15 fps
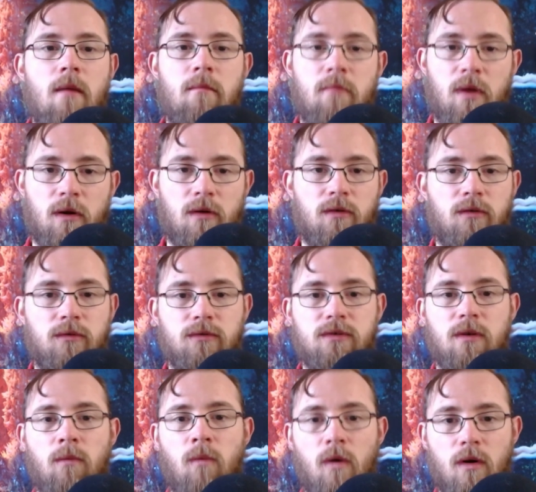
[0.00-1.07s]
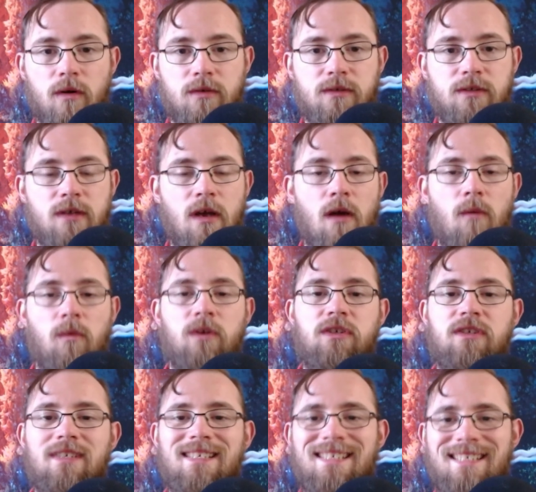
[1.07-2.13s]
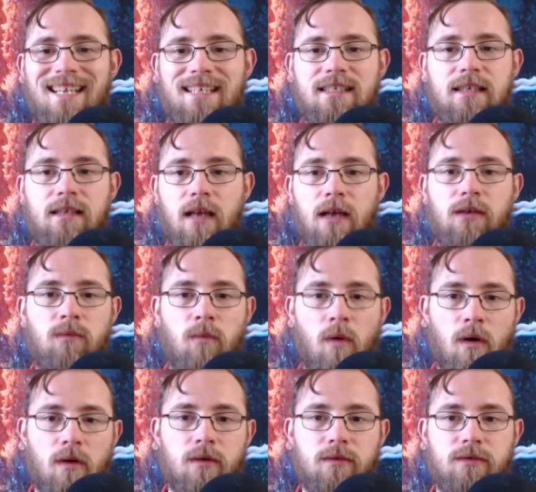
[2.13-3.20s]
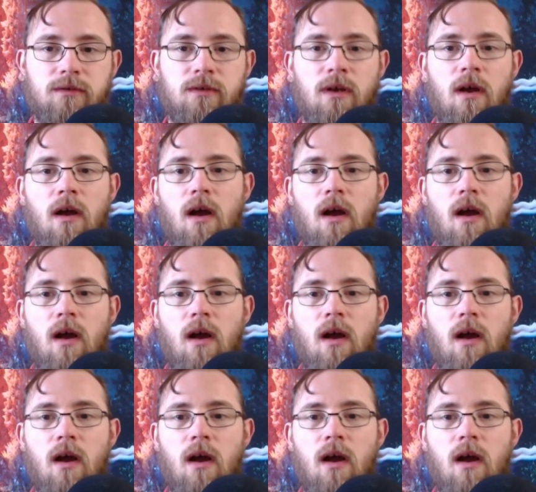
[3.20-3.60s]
miracles, works, which necessitate words.